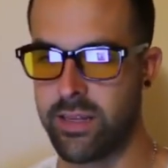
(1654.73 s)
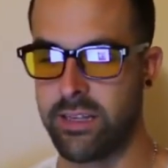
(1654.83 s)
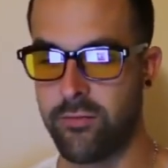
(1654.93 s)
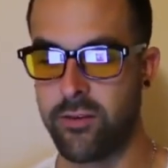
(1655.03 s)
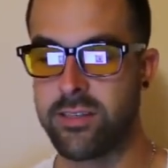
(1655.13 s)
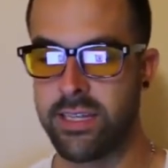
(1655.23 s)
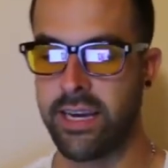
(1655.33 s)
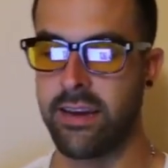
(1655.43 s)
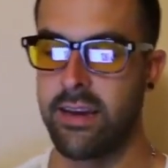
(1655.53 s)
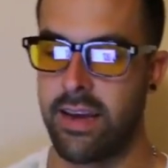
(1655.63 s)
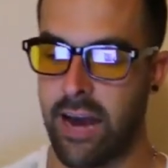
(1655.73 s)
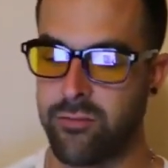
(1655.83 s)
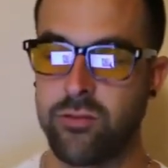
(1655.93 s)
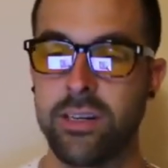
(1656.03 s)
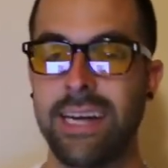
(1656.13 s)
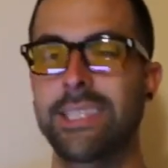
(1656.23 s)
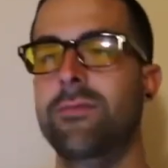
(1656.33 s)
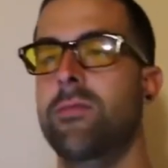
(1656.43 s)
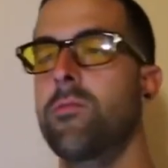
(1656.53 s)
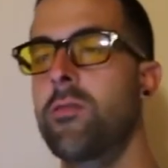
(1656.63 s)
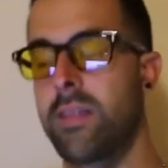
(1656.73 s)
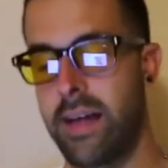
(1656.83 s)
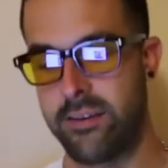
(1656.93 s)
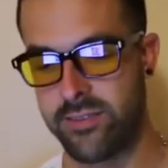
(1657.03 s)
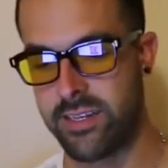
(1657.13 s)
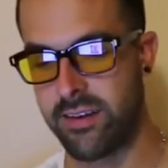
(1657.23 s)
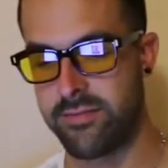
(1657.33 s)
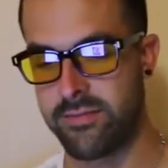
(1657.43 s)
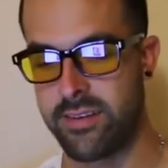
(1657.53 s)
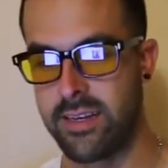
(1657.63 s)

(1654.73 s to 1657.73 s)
Like the first thing, I've told you guys to remove a lot of stuff,